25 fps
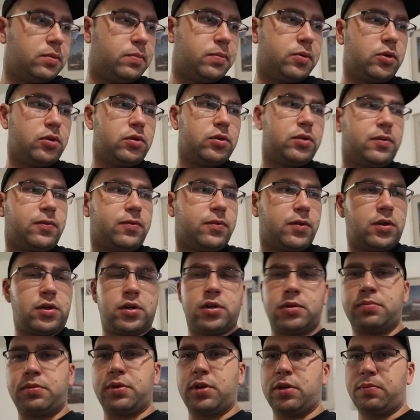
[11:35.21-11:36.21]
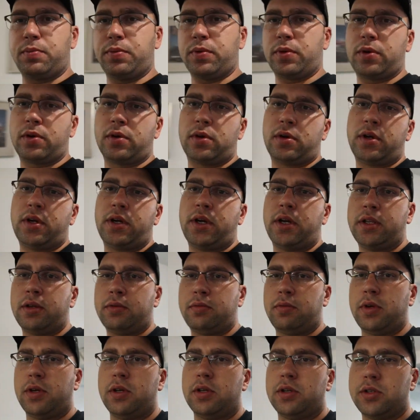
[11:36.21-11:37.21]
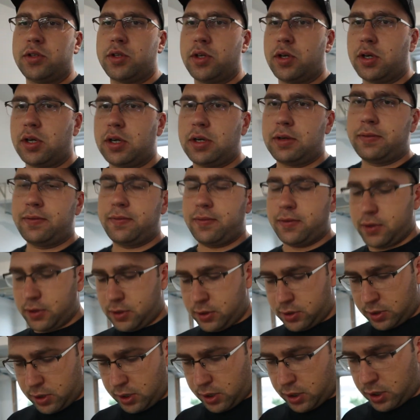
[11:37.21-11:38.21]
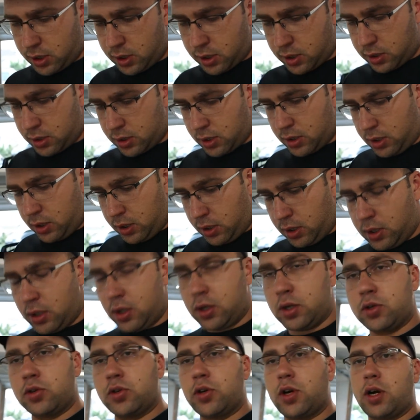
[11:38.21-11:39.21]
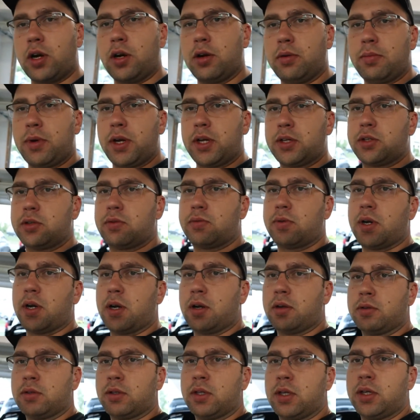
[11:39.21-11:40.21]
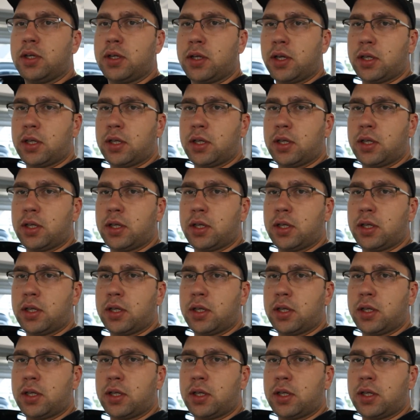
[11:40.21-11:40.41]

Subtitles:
pull the front bumper and the wheels off, and then try to mess around,